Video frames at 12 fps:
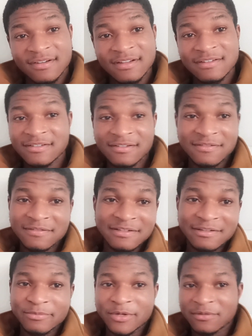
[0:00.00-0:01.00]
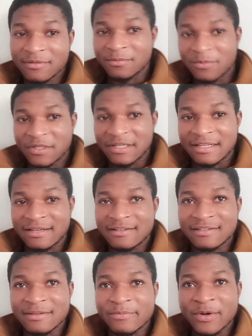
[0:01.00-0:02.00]
It's not really about the work and
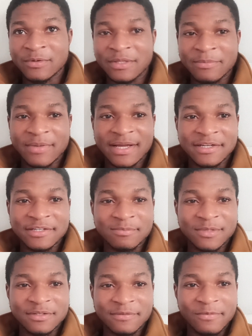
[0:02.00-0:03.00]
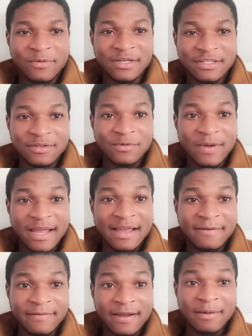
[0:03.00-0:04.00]
it's about the management of what you
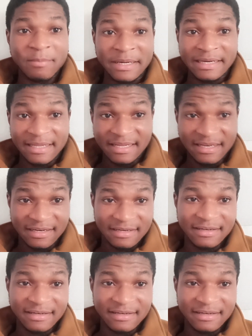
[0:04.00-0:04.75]
have coming in,